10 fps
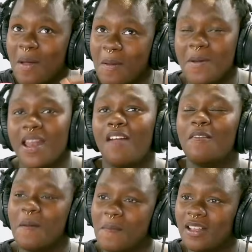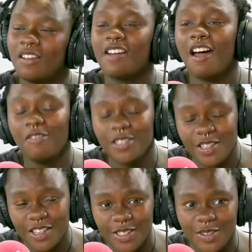remember, but I remember Raf
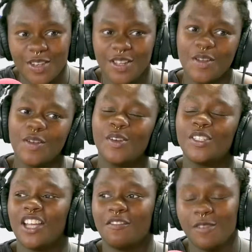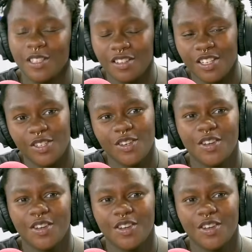was in the studio, Strava was in the